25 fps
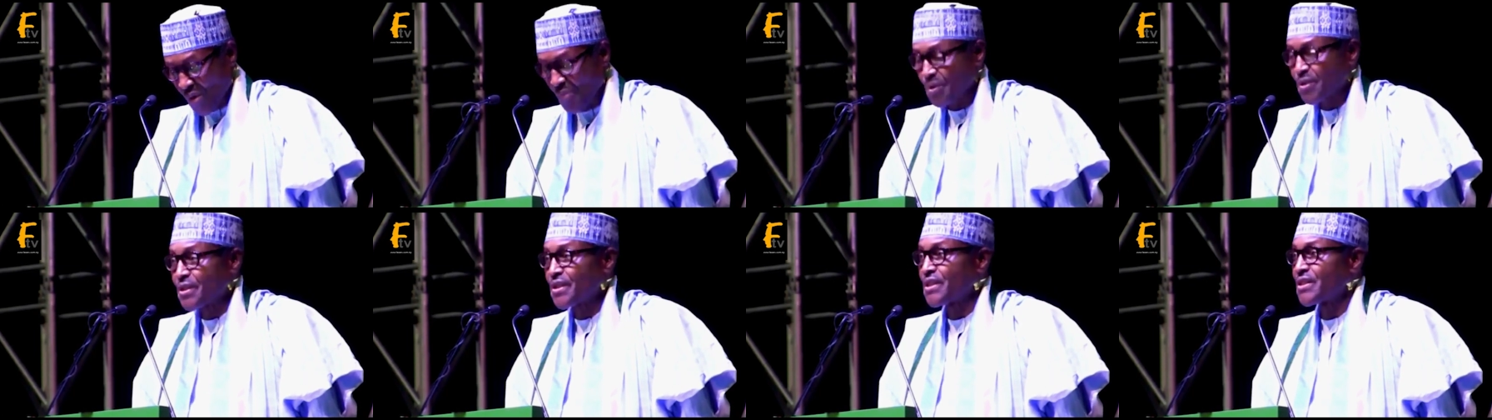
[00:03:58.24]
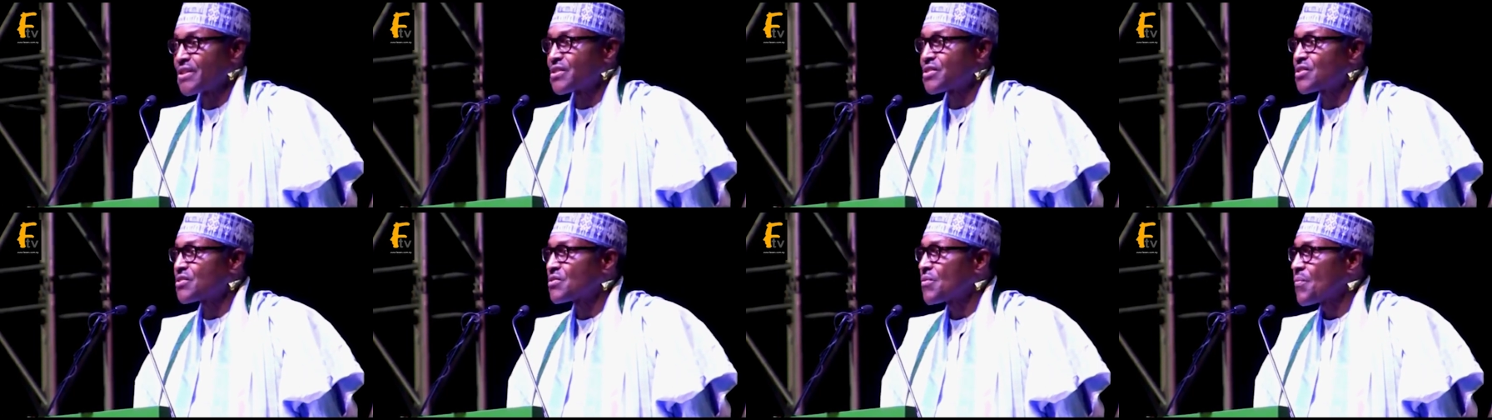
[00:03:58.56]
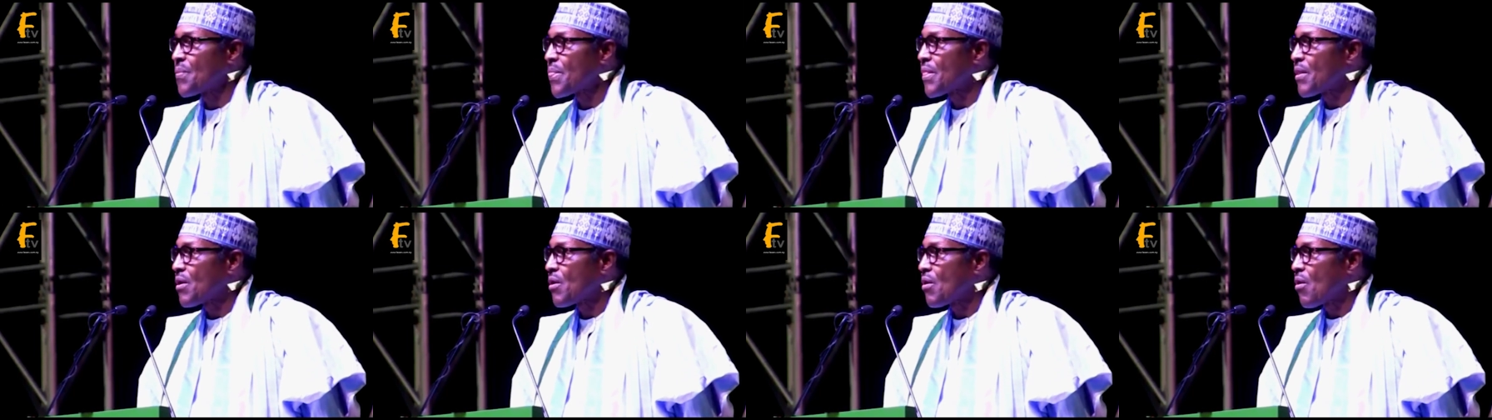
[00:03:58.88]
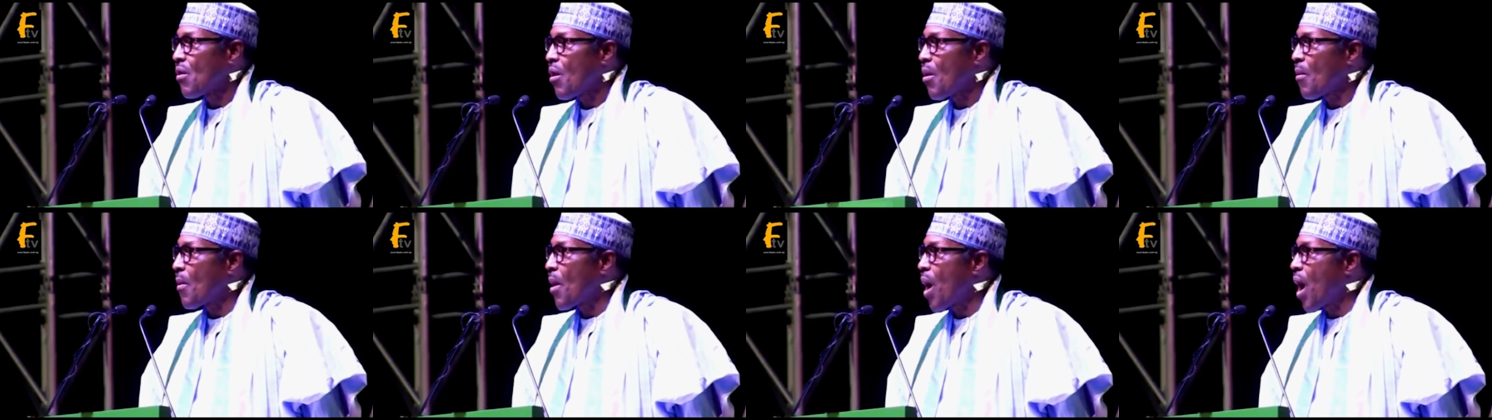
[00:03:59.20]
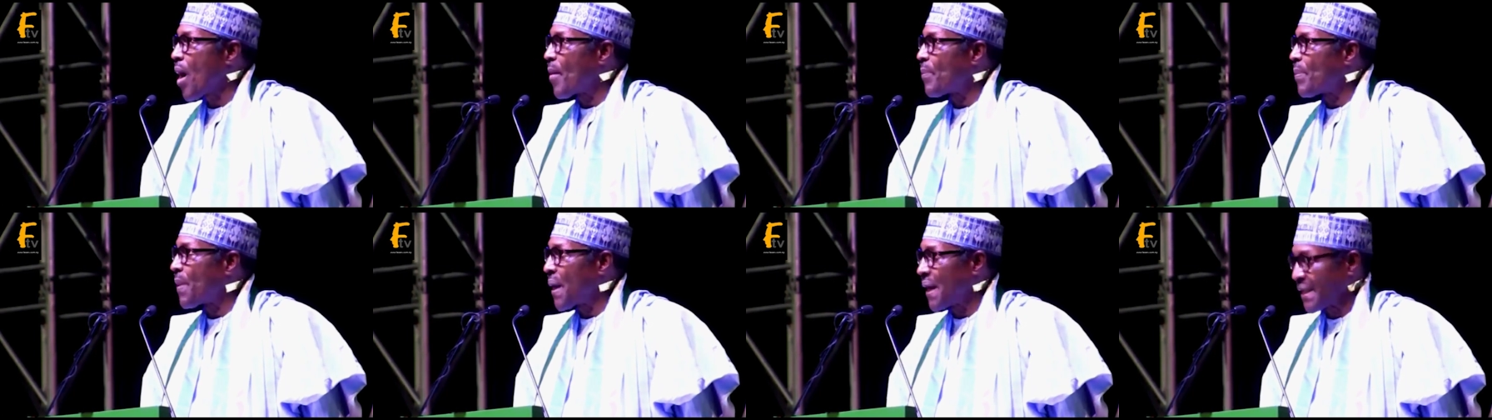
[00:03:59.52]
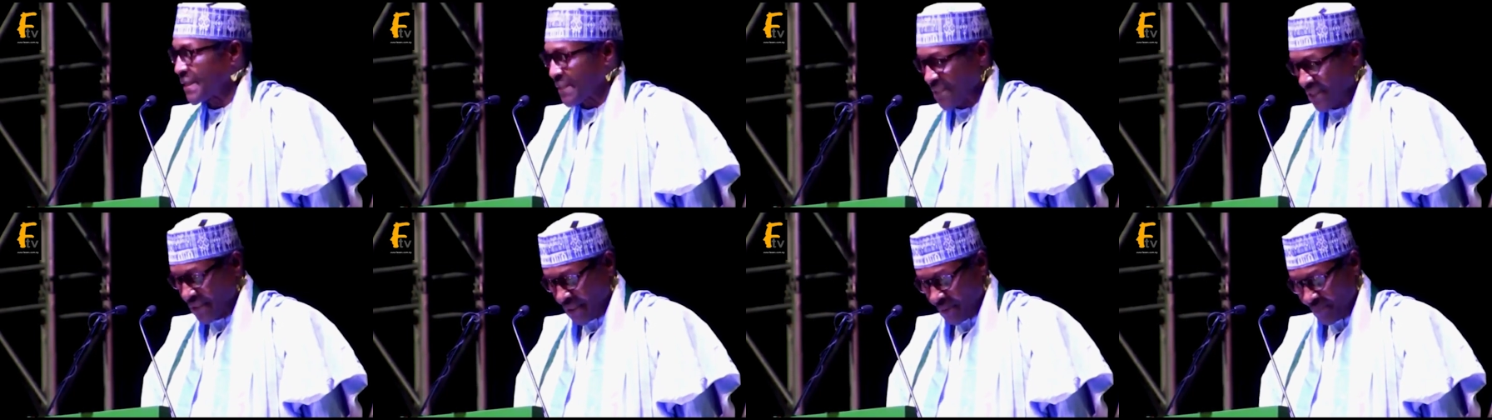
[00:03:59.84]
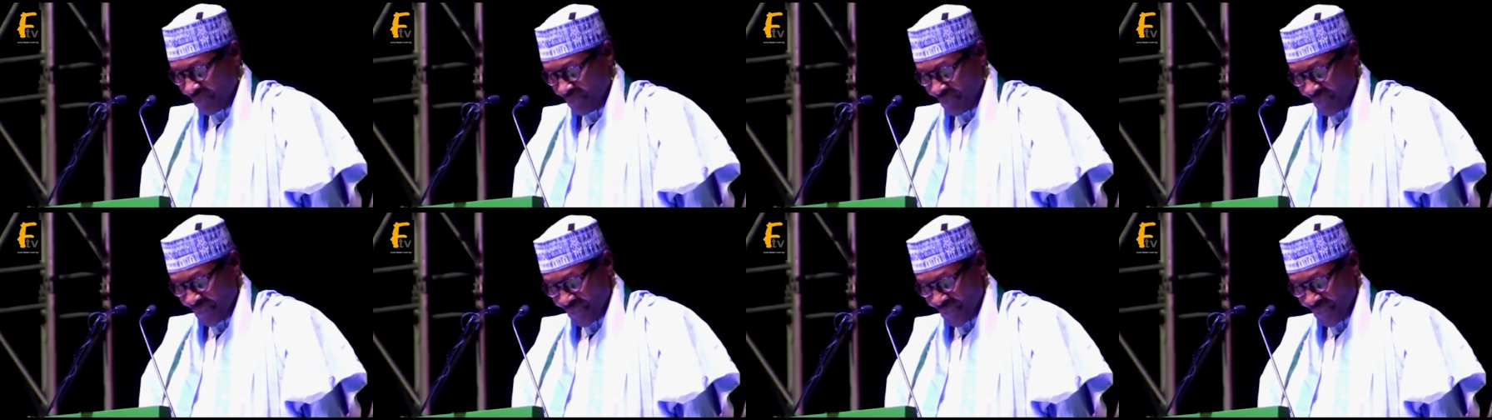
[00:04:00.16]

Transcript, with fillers: committees of our party.